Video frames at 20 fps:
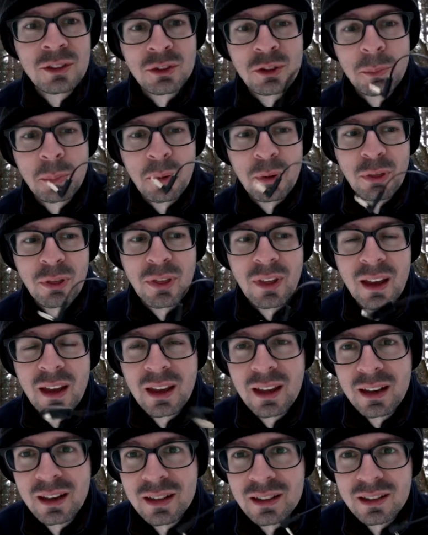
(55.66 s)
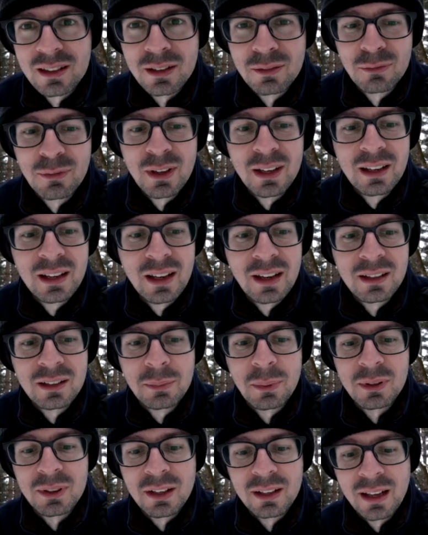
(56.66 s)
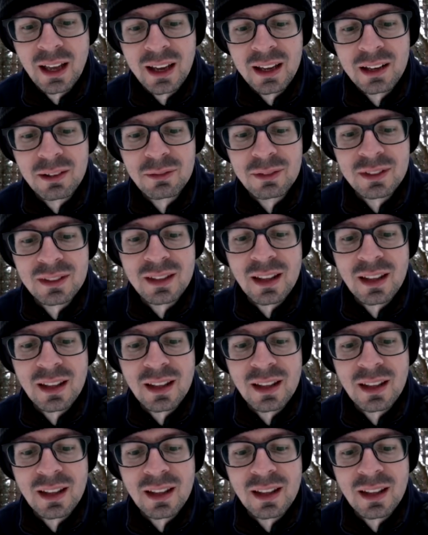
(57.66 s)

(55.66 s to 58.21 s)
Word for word: Super thin, it's convenient, but the negative is